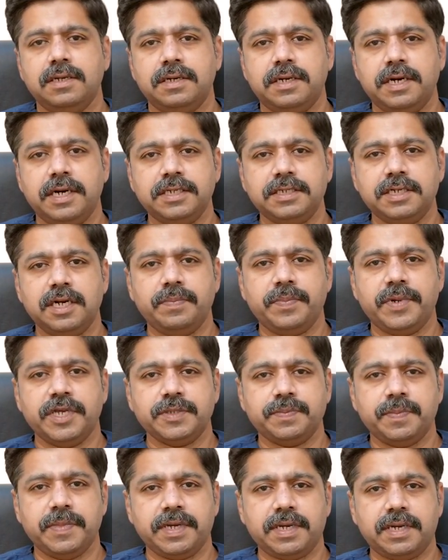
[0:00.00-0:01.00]
traditional
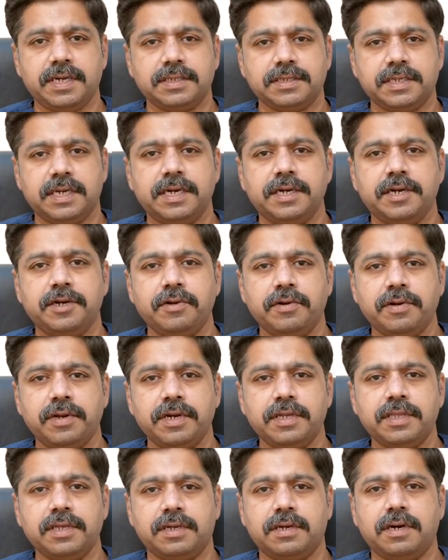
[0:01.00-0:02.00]
pacemakers can
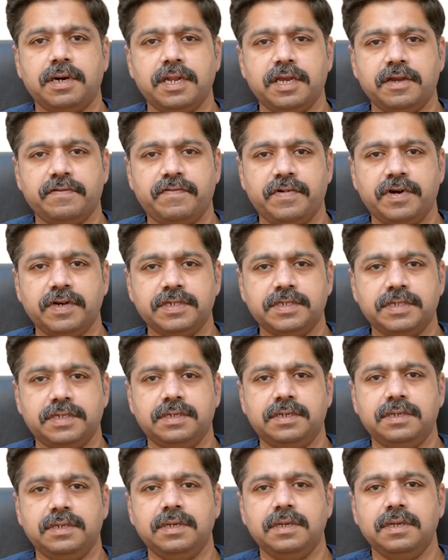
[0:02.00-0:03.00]
deteriorate the cardiac
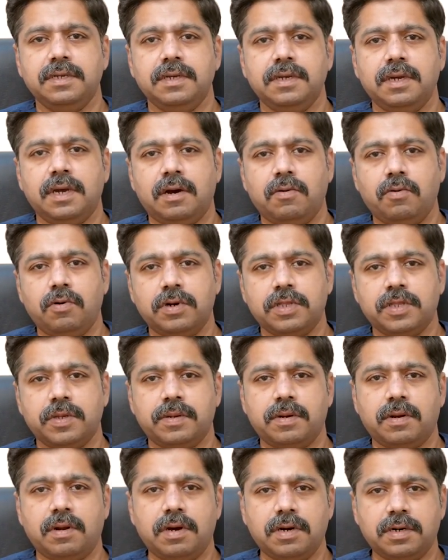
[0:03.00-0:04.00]
function over
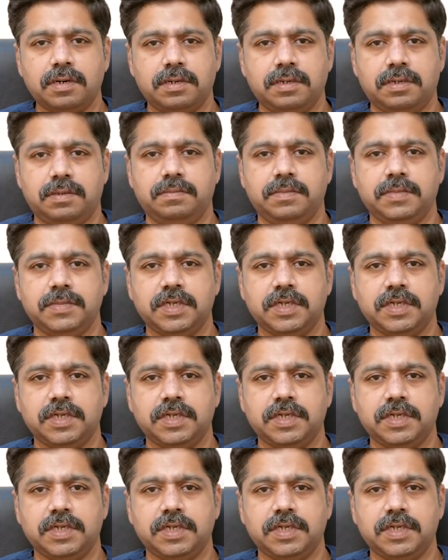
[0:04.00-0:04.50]
the long term.